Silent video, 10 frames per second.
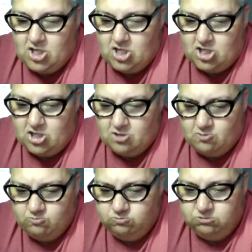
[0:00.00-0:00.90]
All
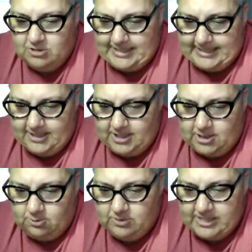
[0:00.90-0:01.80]
right,
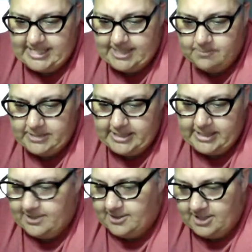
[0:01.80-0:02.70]
so let me
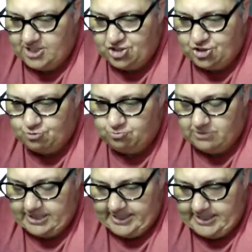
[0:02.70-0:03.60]
get this
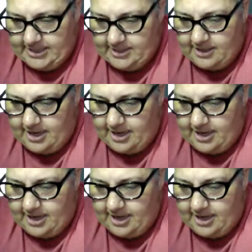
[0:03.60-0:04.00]
straight.